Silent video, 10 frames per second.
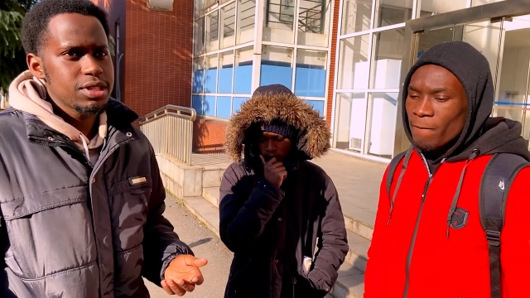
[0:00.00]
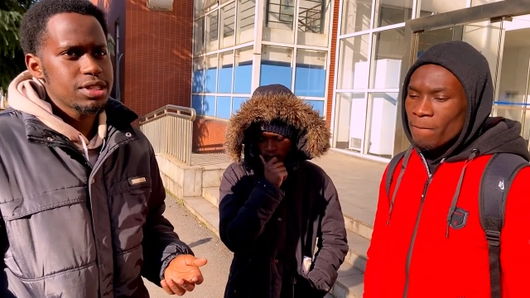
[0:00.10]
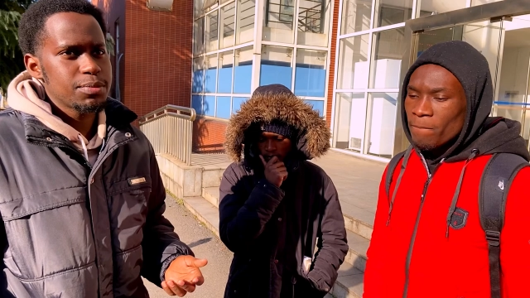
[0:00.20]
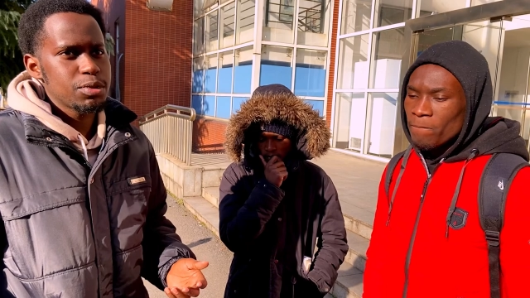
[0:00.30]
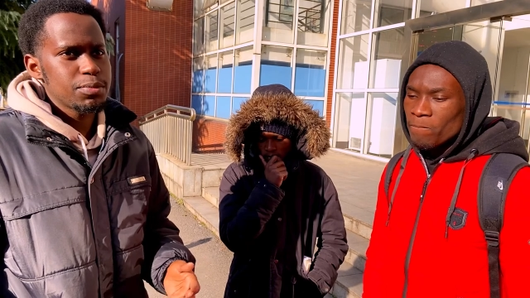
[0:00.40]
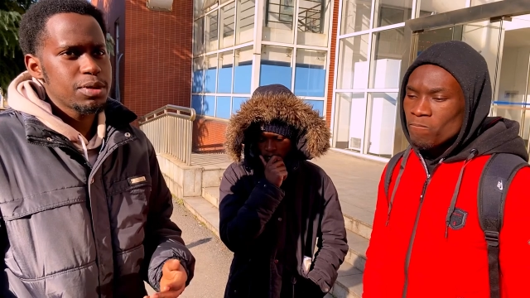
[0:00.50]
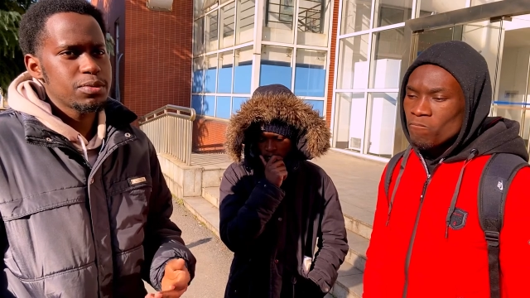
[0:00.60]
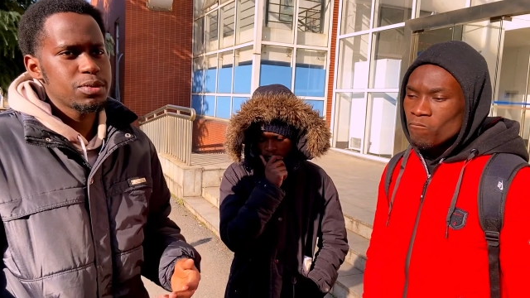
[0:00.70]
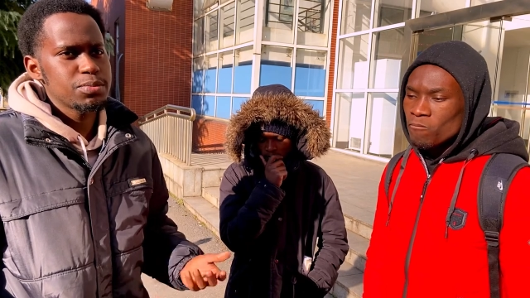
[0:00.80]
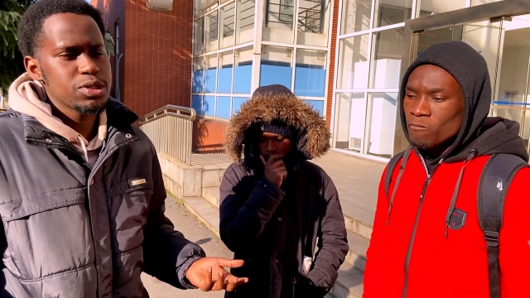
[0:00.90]
Speaker 1: the problem will
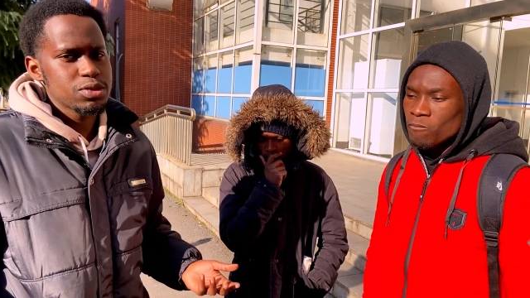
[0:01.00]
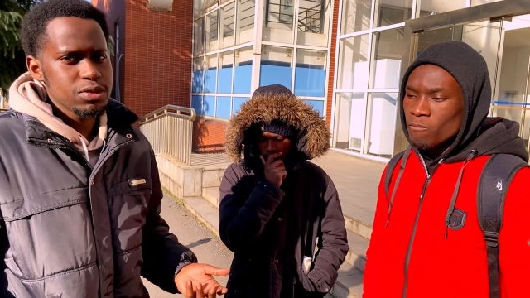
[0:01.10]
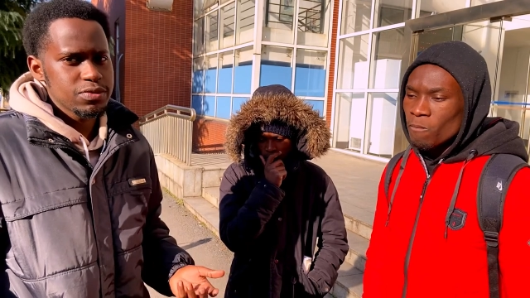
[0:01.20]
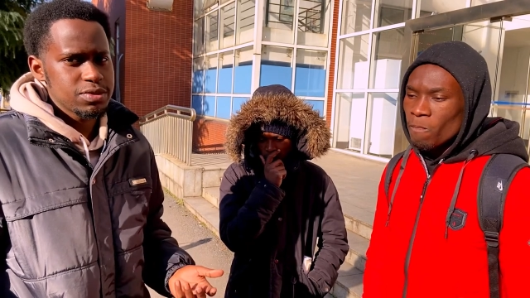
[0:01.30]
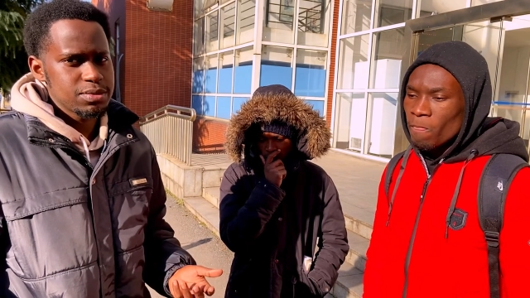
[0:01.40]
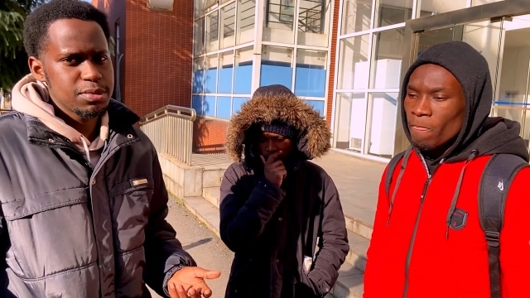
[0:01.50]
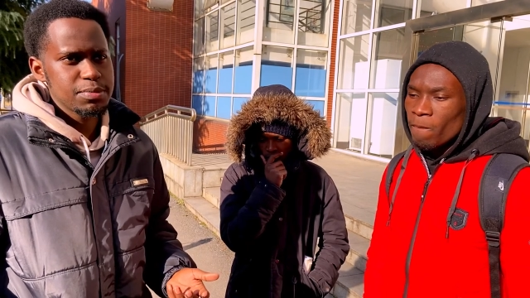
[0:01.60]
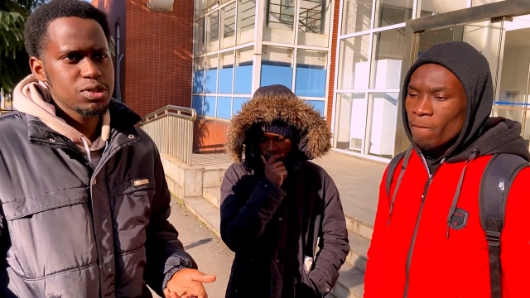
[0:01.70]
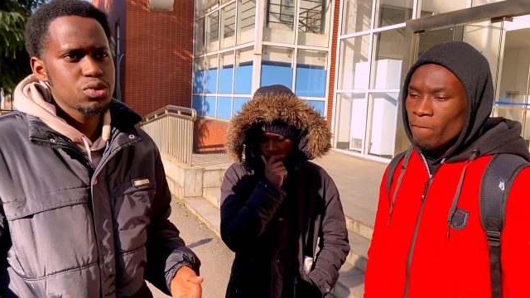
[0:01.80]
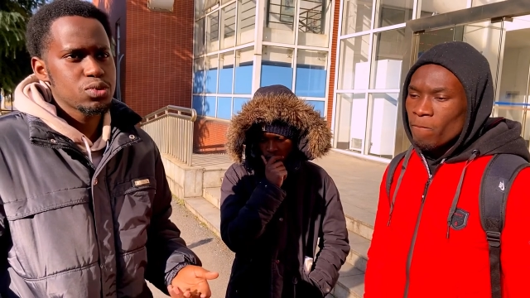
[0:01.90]
be solved maybe
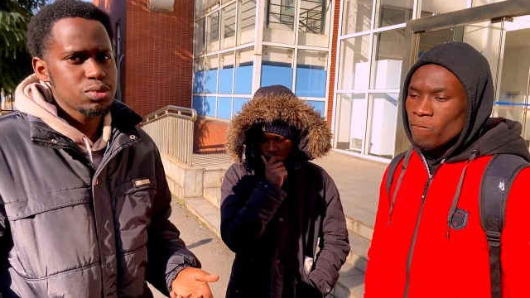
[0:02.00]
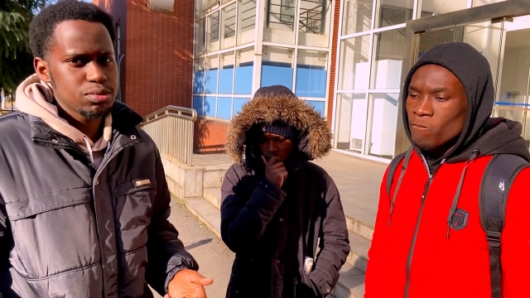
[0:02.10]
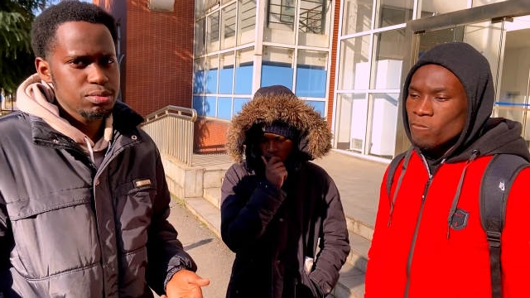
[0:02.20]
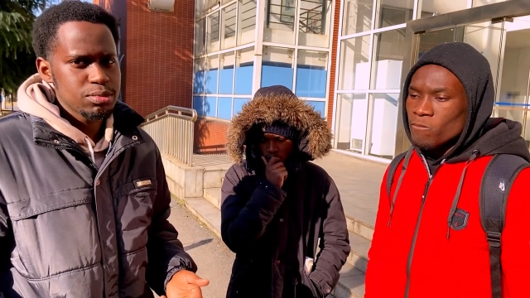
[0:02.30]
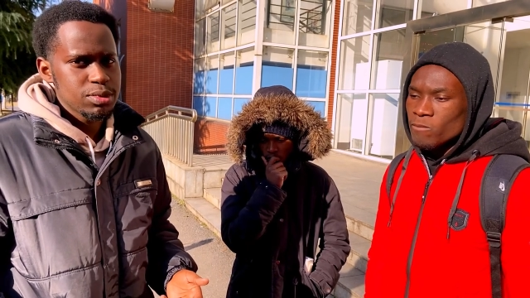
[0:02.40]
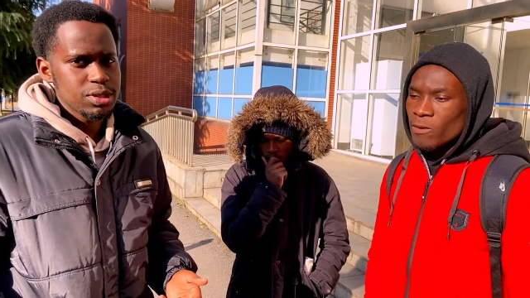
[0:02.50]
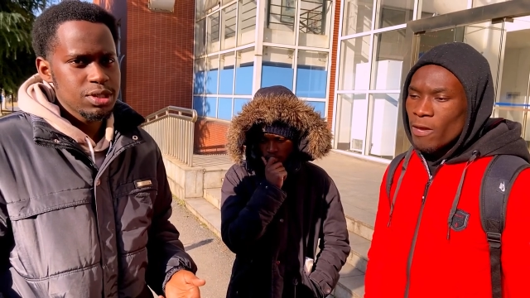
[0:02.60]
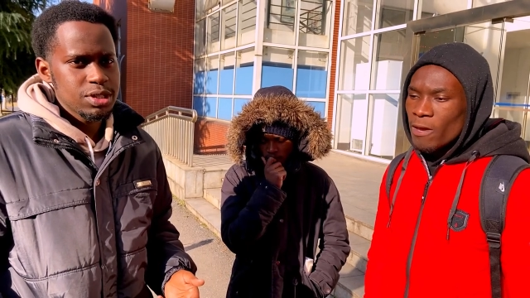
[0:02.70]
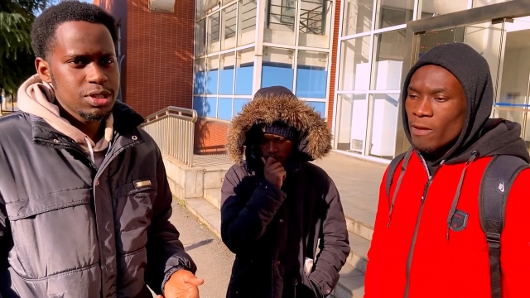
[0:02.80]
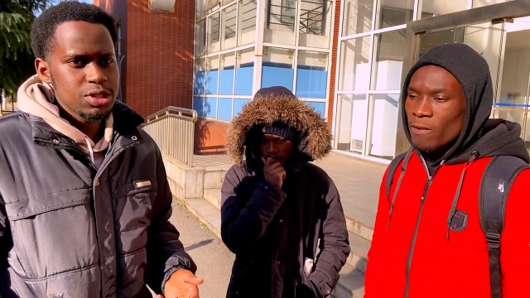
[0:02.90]
soon yeah
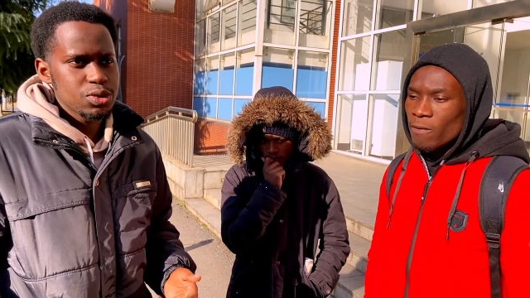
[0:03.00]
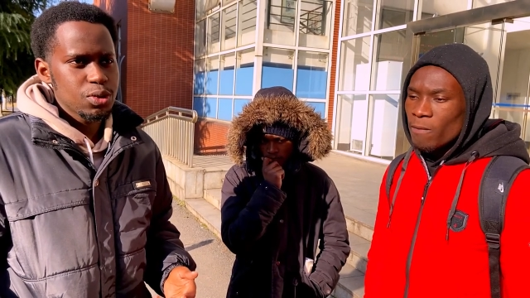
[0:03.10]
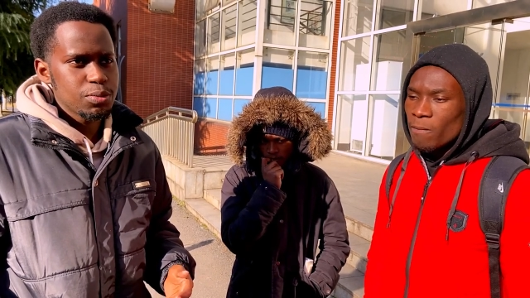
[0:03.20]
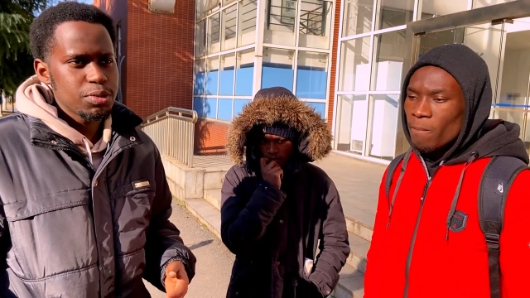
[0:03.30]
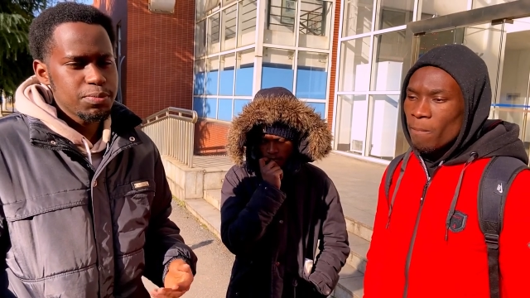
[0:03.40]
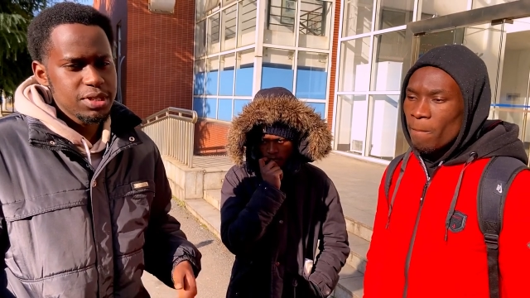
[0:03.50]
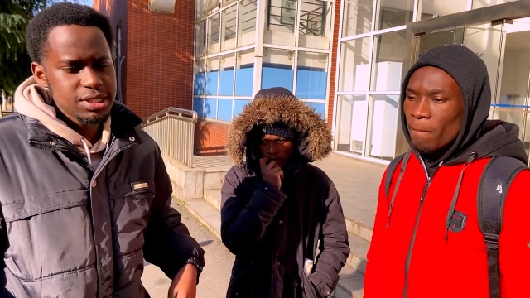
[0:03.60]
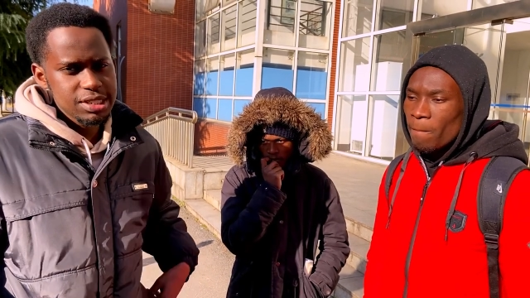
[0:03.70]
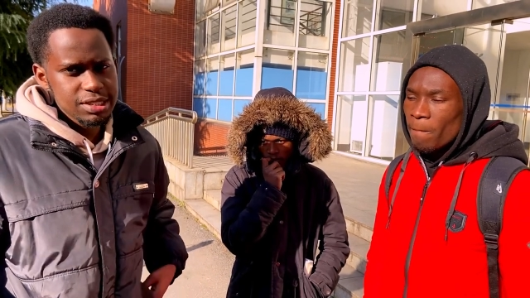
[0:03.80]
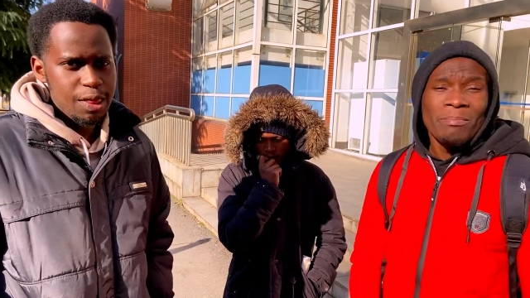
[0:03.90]
so be
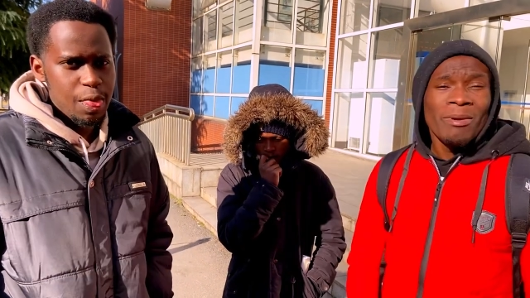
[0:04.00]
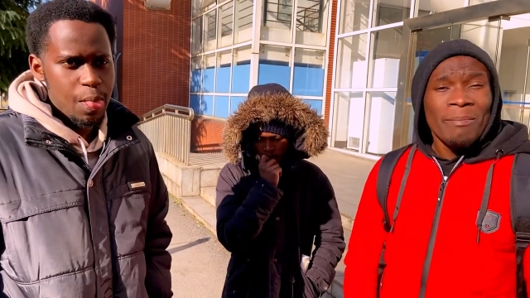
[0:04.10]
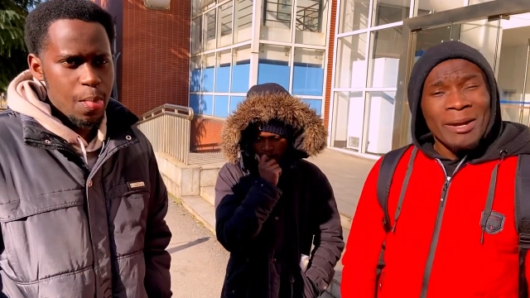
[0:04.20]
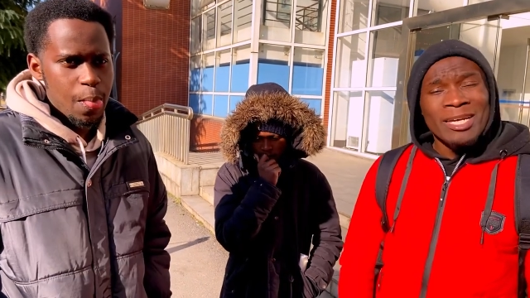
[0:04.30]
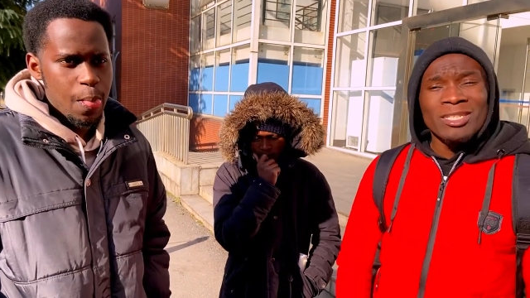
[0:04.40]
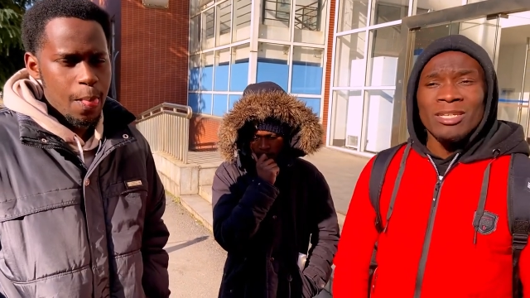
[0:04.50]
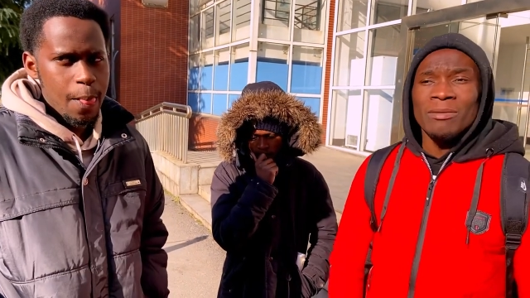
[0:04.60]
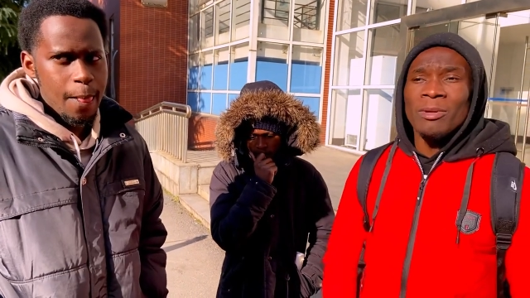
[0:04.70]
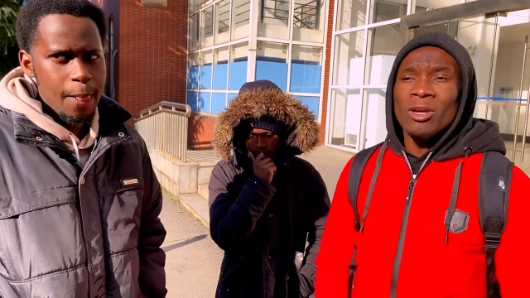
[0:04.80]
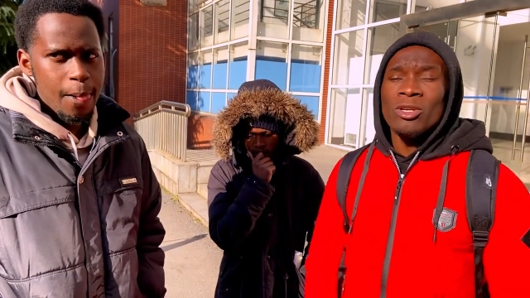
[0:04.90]
patient
Speaker 2: be patient
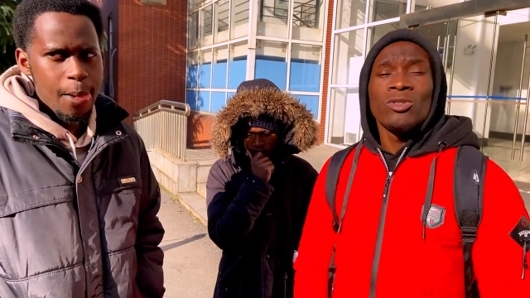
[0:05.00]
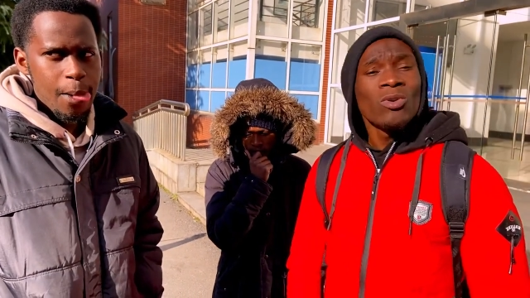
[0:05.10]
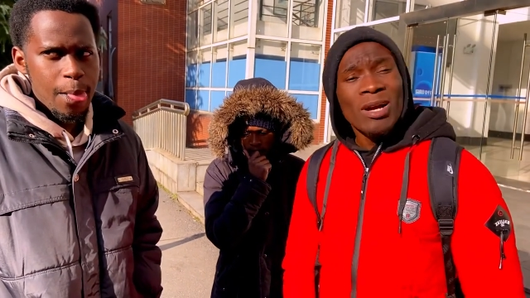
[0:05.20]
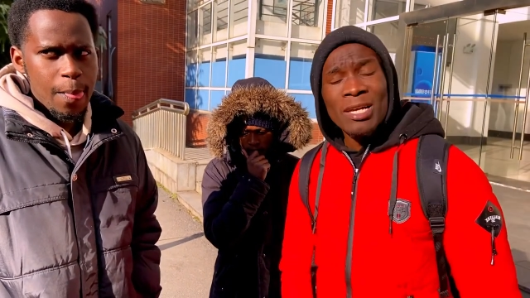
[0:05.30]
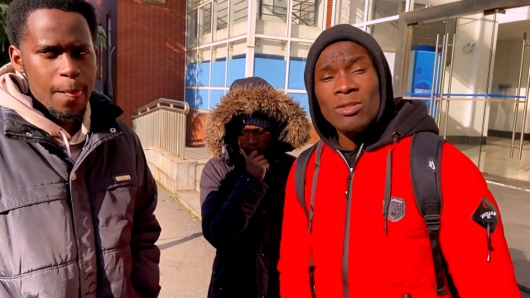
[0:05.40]
because you guys you